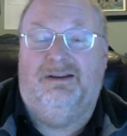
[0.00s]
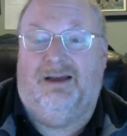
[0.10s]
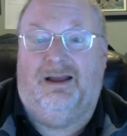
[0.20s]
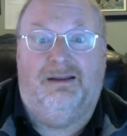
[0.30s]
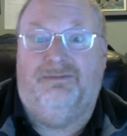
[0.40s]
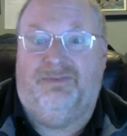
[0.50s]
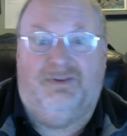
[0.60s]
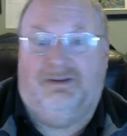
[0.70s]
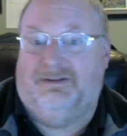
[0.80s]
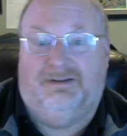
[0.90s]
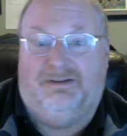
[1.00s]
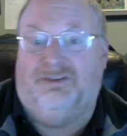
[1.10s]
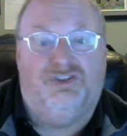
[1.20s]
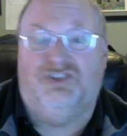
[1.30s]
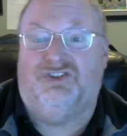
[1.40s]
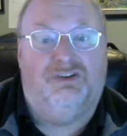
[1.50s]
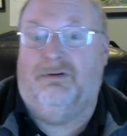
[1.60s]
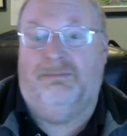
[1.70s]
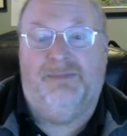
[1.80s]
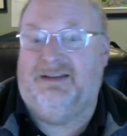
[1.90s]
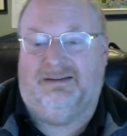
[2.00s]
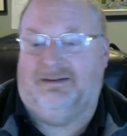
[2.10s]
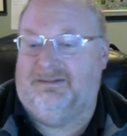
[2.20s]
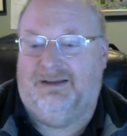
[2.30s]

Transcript: I love, they're just so amazing.